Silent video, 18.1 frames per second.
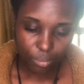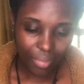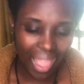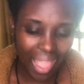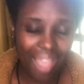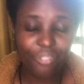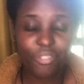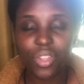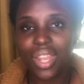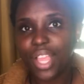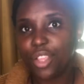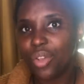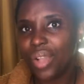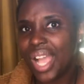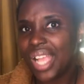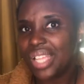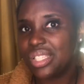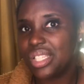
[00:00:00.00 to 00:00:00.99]
I feel like you
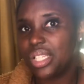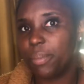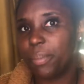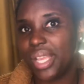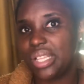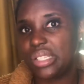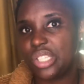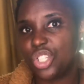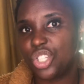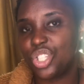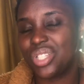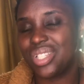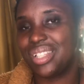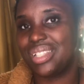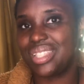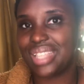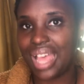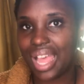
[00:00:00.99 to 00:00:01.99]
guys need to pay attention to
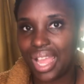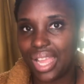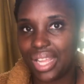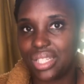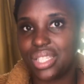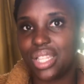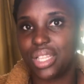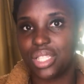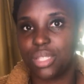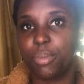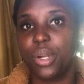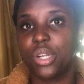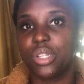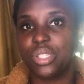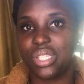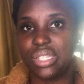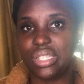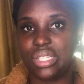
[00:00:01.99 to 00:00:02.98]
the signs that this
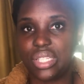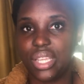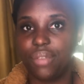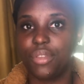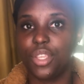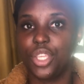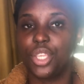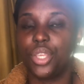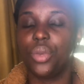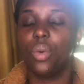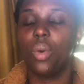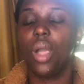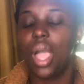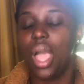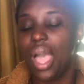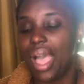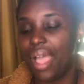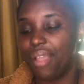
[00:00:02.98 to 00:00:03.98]
person is giving you.
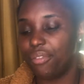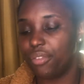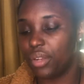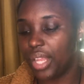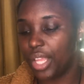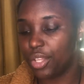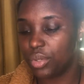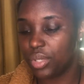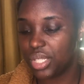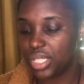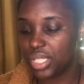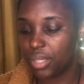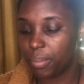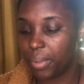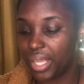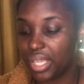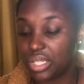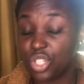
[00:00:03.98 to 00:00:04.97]
I feel like you need to
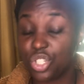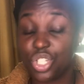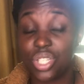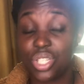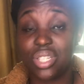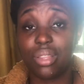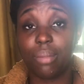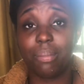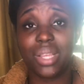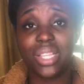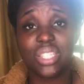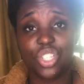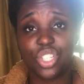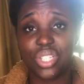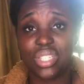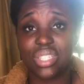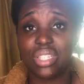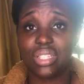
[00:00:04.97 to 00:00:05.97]
pay attention to the
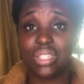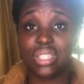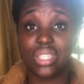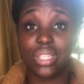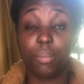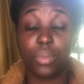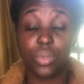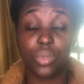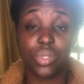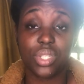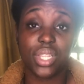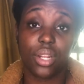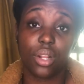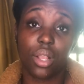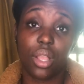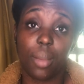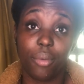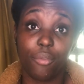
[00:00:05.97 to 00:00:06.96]
messages and the symbols that are
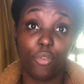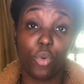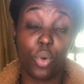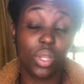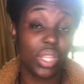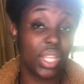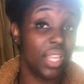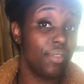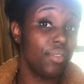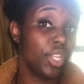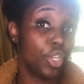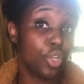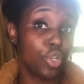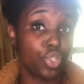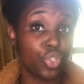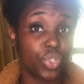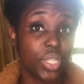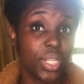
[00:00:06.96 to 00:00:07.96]
coming forth, even in
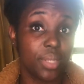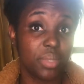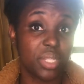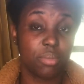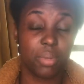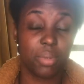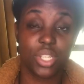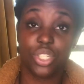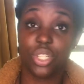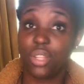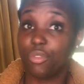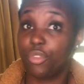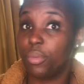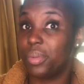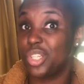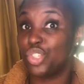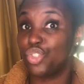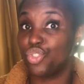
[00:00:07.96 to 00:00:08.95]
your dreams, especially if you've
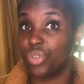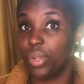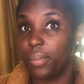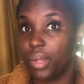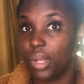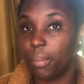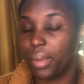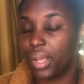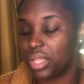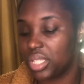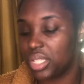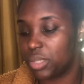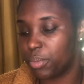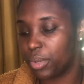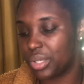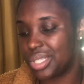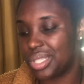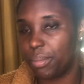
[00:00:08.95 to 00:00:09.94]
been dreaming about this
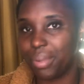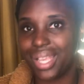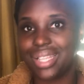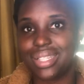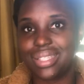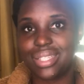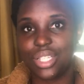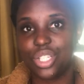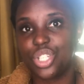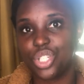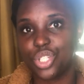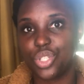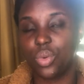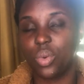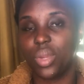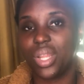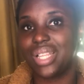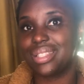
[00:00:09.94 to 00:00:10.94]
person. Pay attention
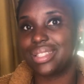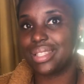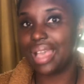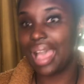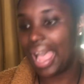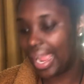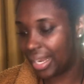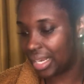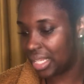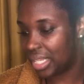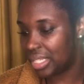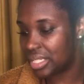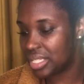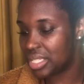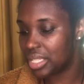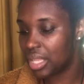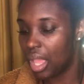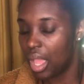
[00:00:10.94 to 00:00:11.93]
to it. It's guidance.